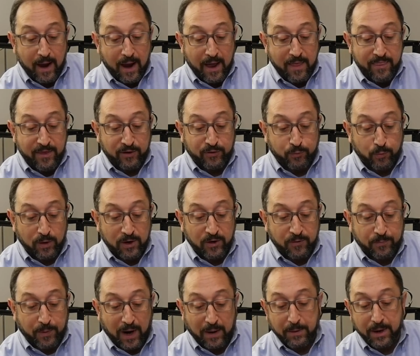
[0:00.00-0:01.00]
and this one is
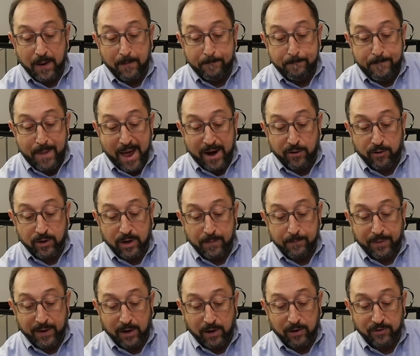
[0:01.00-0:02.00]
probably a better
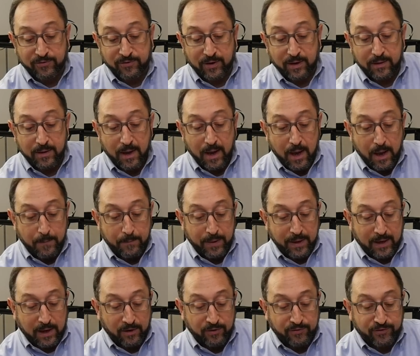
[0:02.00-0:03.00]
comparison
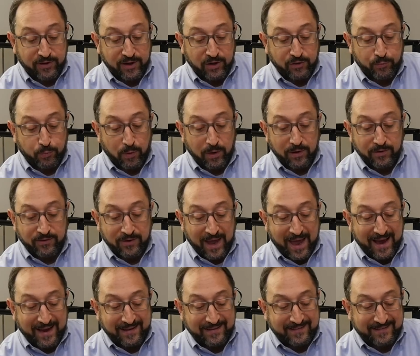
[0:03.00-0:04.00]
because this was
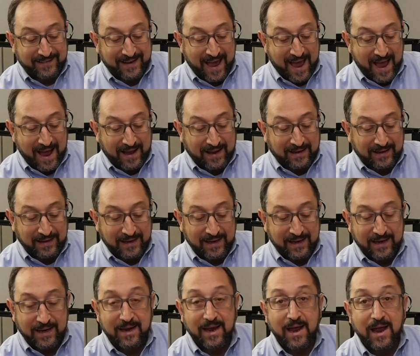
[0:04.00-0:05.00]

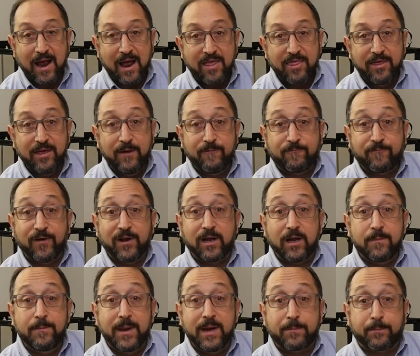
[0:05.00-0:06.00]
exactly the
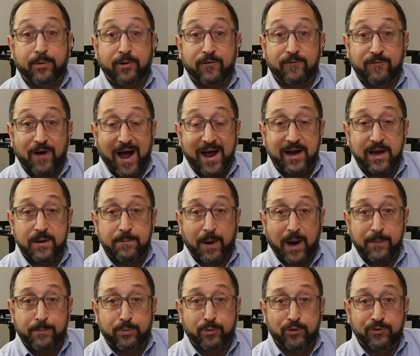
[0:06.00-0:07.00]
filament provided
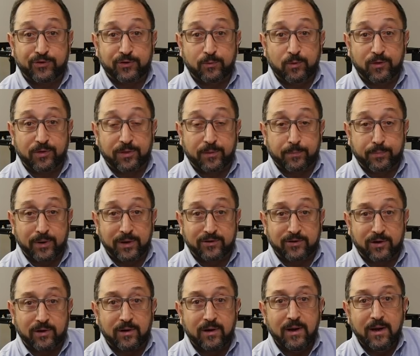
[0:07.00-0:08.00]
by Prusa with the
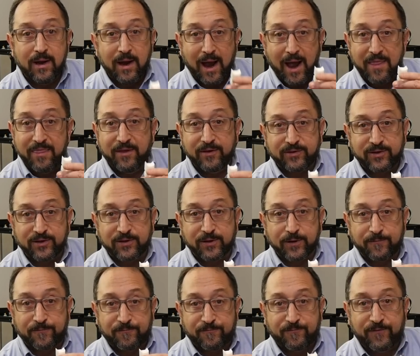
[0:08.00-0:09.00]
printer, and this is
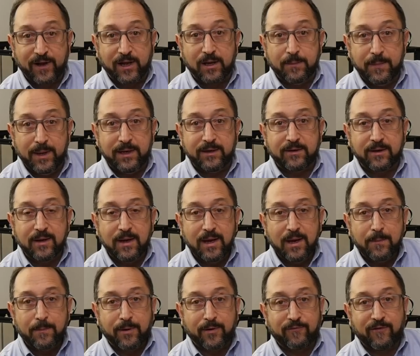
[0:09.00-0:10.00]
the filament
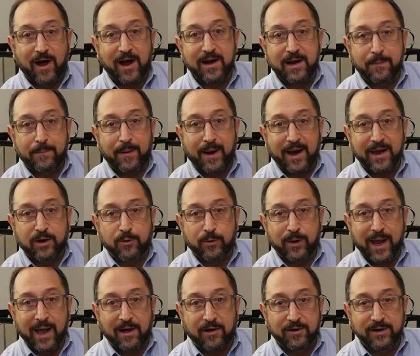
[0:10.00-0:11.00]
provided by
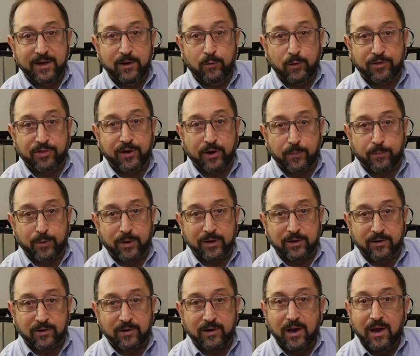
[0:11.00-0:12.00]
Creality with their
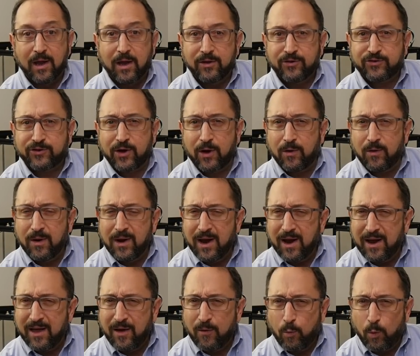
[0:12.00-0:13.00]
printer. So
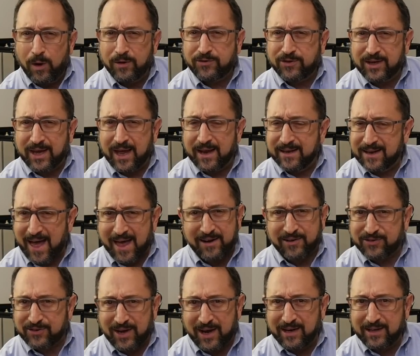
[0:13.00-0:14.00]
once again, not a
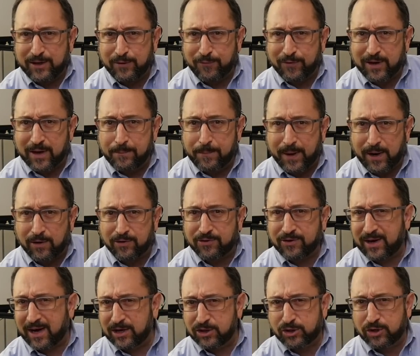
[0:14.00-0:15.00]
scientific
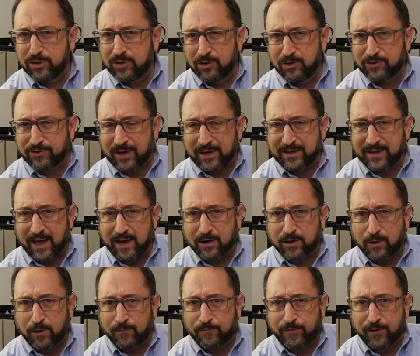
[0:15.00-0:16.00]
comparison. I should use
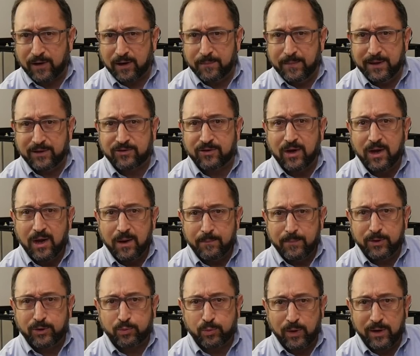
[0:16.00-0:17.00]
identical filaments
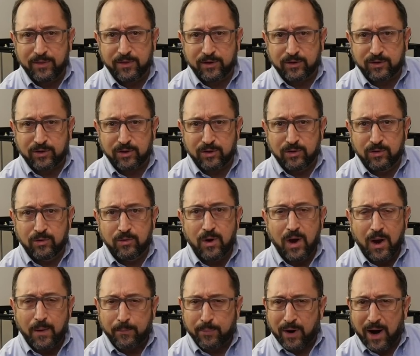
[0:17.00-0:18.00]
between the two.
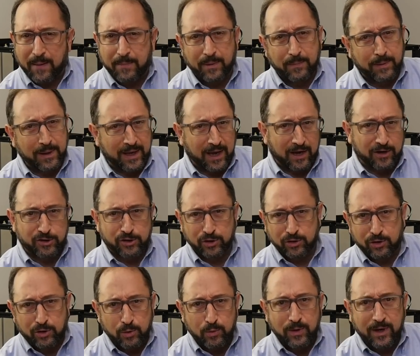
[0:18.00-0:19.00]
Probably I
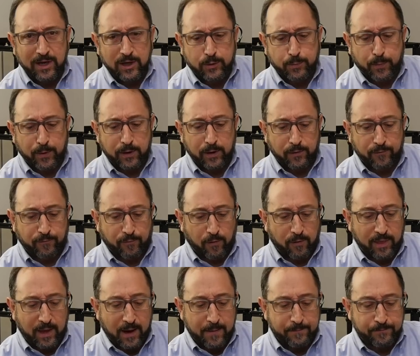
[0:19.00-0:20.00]
should tune each printer for
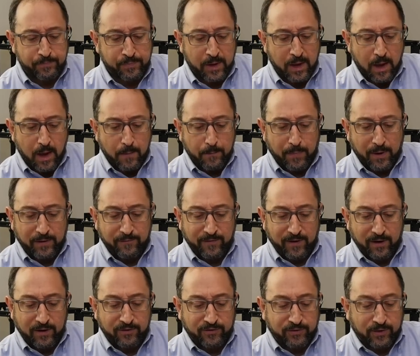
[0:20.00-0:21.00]
them, but a
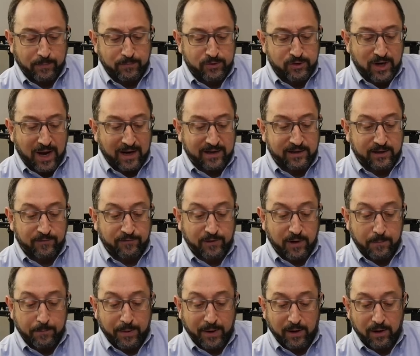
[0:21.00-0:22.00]
very subjective
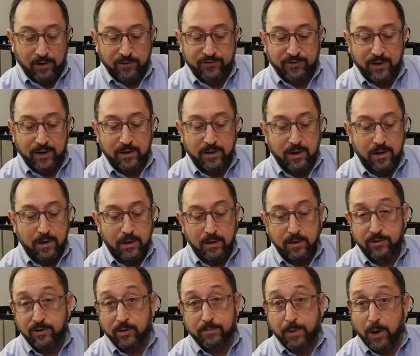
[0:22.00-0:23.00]
comparison.
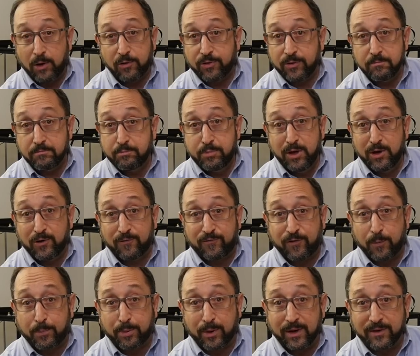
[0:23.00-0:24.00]
They're both
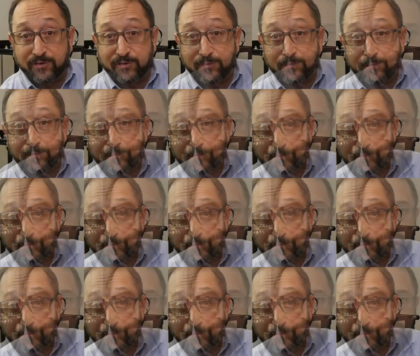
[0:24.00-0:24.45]
beautiful prints.